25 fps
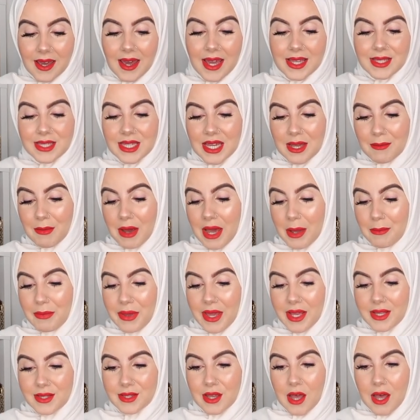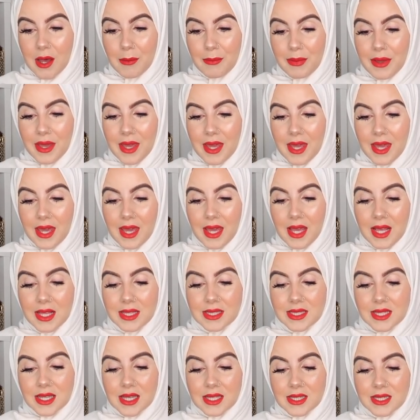item I picked up
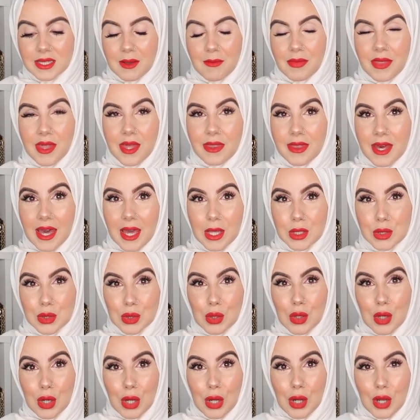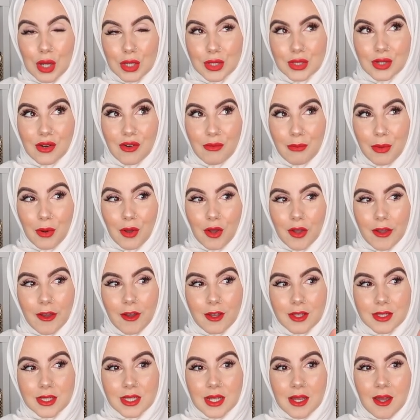is something that I saw a lot of
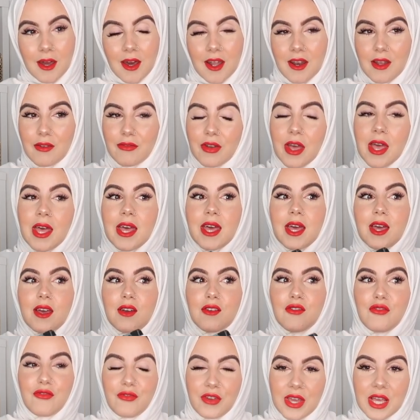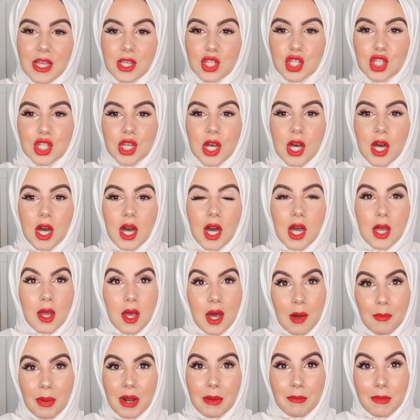bloggers kind of feature a
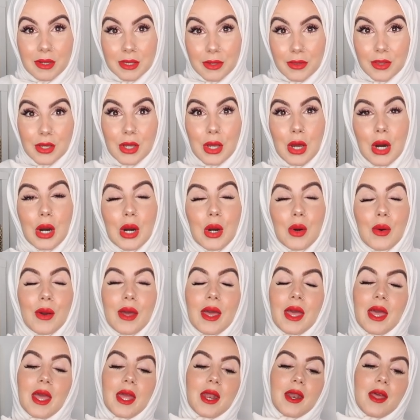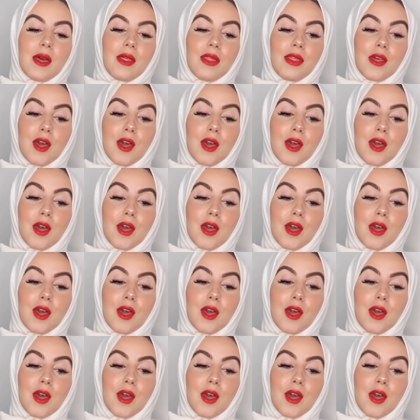couple of months ago in